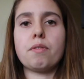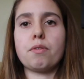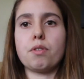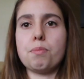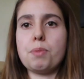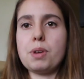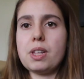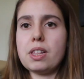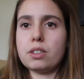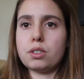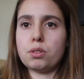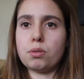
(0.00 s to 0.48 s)
For
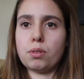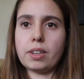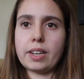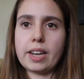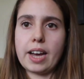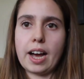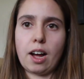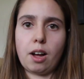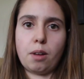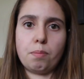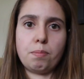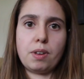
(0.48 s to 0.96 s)
me, this
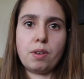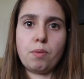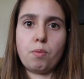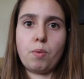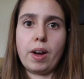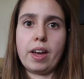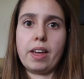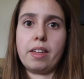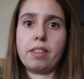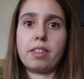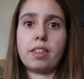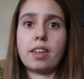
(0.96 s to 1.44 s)
really helped me
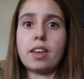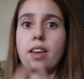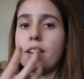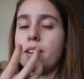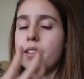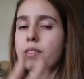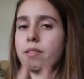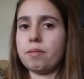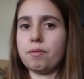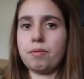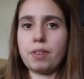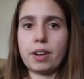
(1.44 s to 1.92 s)
with
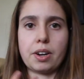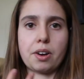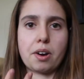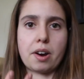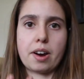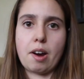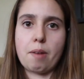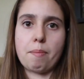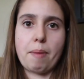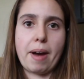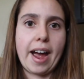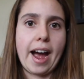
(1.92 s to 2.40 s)

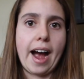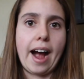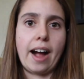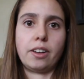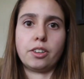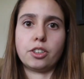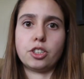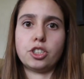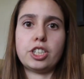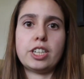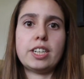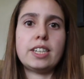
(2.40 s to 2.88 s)
figuring out my
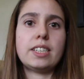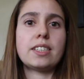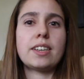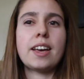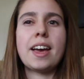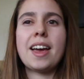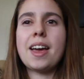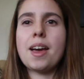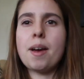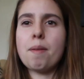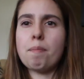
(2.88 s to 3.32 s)
allergies,